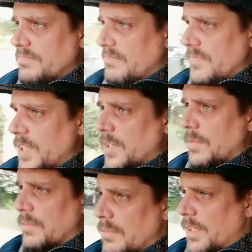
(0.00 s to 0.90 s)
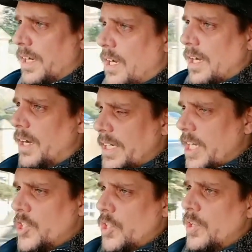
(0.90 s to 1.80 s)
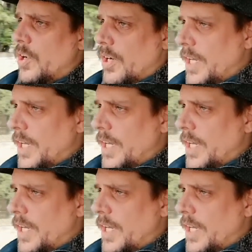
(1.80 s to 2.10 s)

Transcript: Well, I, I kid you not,